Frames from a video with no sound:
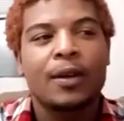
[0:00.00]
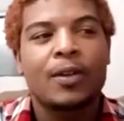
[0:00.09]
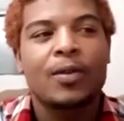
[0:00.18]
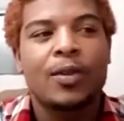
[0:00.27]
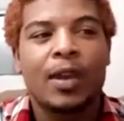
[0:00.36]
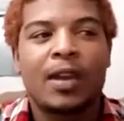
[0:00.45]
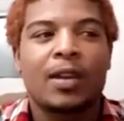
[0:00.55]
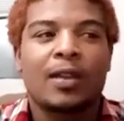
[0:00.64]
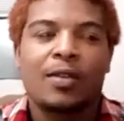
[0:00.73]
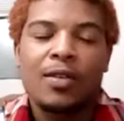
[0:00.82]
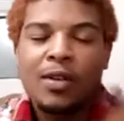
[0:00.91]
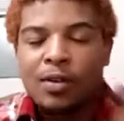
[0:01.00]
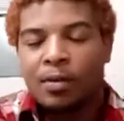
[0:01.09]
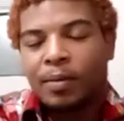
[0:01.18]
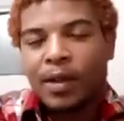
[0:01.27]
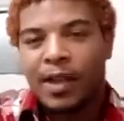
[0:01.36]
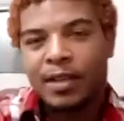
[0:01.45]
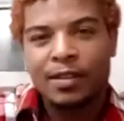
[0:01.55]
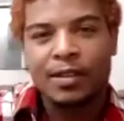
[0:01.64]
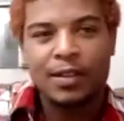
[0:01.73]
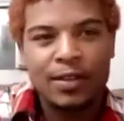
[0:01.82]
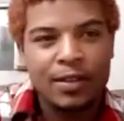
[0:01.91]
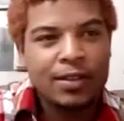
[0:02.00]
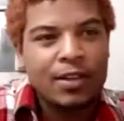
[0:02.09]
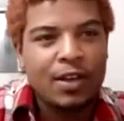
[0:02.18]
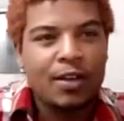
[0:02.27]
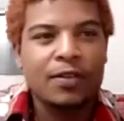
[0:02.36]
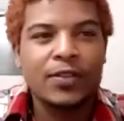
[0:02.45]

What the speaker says: you can, apply this to yourself,